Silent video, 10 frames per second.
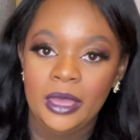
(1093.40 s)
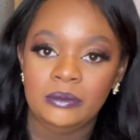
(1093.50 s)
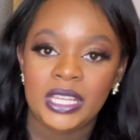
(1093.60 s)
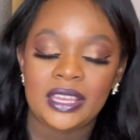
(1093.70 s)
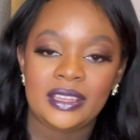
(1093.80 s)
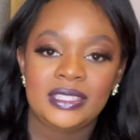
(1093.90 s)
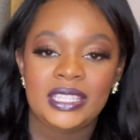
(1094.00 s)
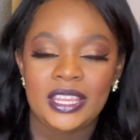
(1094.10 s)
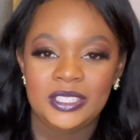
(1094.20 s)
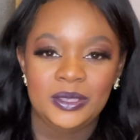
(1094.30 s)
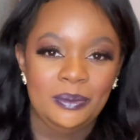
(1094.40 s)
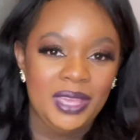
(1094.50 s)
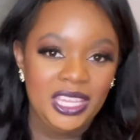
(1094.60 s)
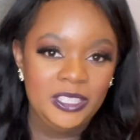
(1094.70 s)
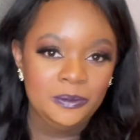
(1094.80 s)
Like I said, the
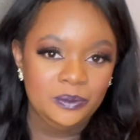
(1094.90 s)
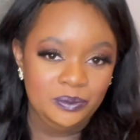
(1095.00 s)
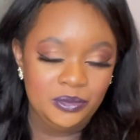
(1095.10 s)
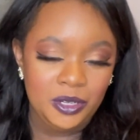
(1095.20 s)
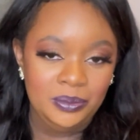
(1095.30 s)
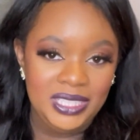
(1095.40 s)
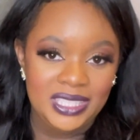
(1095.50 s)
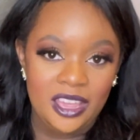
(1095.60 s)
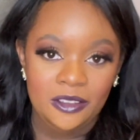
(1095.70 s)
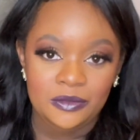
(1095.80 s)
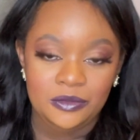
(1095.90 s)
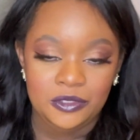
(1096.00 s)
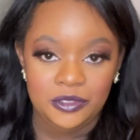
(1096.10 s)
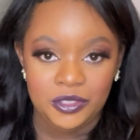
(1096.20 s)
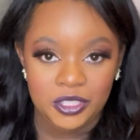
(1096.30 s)
main probably
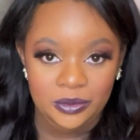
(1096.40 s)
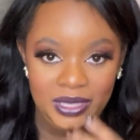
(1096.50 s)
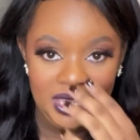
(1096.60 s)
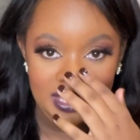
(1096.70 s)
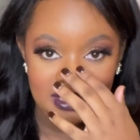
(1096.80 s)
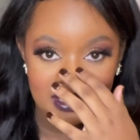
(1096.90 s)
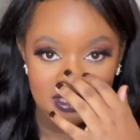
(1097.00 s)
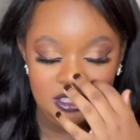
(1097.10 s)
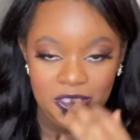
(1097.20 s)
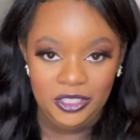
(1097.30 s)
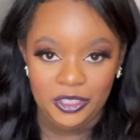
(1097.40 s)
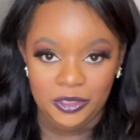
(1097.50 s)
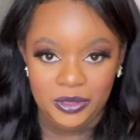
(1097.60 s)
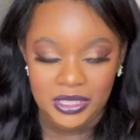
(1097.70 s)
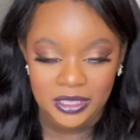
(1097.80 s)
downfall to it is, you know,
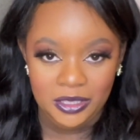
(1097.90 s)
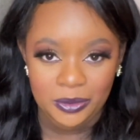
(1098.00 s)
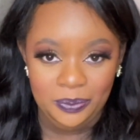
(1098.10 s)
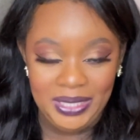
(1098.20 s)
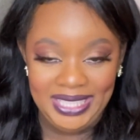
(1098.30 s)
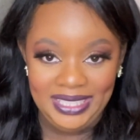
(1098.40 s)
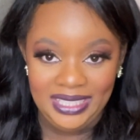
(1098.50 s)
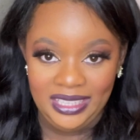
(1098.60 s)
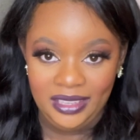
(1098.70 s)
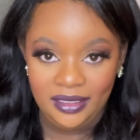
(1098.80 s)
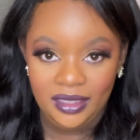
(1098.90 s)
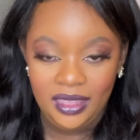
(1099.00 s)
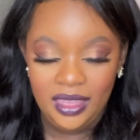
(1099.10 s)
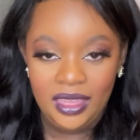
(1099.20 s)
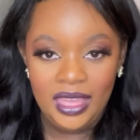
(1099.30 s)
the peeling,
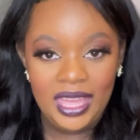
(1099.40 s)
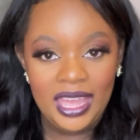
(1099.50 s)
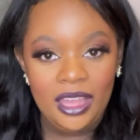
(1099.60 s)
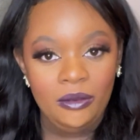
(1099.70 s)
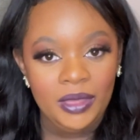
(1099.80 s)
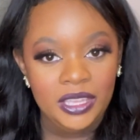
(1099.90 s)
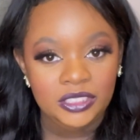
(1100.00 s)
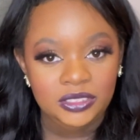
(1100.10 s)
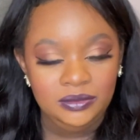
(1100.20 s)
how it